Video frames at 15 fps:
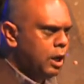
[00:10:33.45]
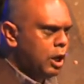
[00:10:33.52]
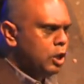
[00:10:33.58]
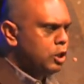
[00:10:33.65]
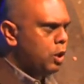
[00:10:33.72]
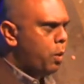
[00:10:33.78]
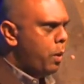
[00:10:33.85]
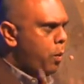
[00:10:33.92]

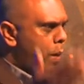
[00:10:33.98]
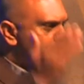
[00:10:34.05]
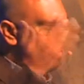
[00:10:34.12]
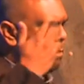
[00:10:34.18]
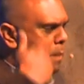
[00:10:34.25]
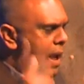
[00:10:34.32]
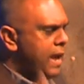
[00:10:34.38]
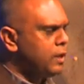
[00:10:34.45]
So we
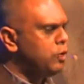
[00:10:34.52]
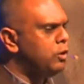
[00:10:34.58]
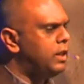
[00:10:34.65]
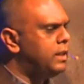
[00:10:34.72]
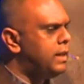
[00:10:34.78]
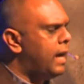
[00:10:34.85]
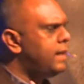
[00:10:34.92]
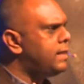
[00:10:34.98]
went back to the
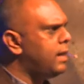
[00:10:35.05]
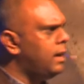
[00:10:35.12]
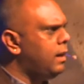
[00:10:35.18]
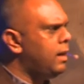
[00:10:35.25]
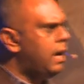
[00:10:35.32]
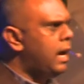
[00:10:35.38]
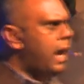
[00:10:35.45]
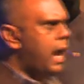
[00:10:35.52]
data,
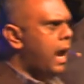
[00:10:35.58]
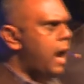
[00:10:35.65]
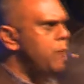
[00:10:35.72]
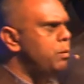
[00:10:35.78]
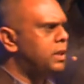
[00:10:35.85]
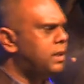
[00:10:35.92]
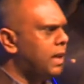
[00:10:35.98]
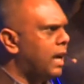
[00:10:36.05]
and
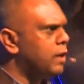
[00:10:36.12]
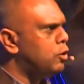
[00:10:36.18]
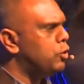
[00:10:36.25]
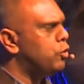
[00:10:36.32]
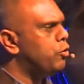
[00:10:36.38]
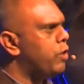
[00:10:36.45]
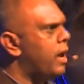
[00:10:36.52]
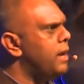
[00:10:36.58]
we started to
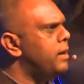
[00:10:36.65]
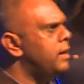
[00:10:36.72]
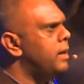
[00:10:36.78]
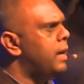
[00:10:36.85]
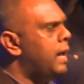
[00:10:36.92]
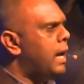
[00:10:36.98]
run